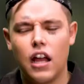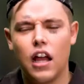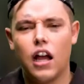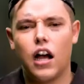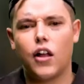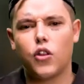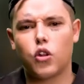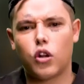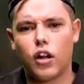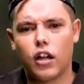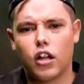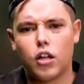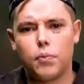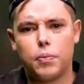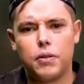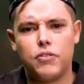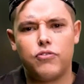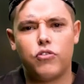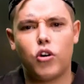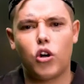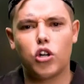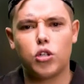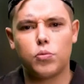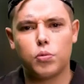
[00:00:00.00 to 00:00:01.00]
I thought I could be
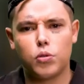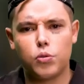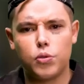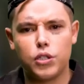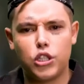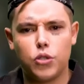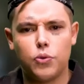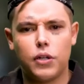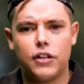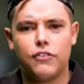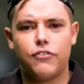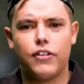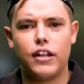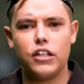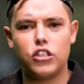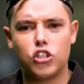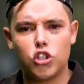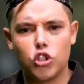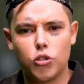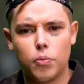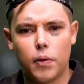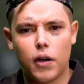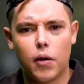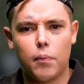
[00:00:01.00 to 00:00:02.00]
vulnerable with you and vent to you
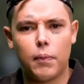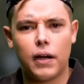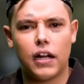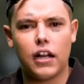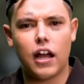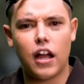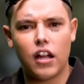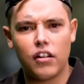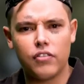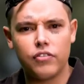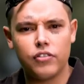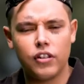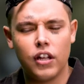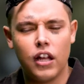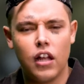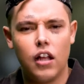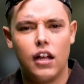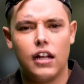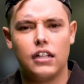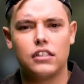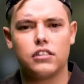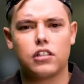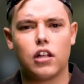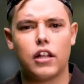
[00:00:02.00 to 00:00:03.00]
about my life
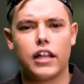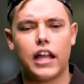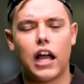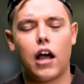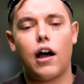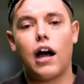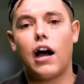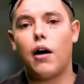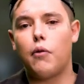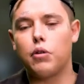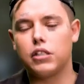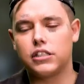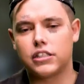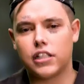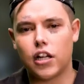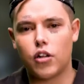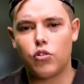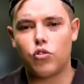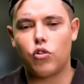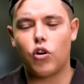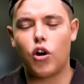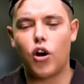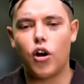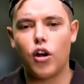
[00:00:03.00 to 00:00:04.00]
and tell you how I was done
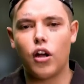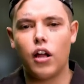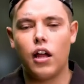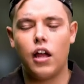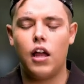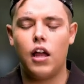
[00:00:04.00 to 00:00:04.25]
wrong.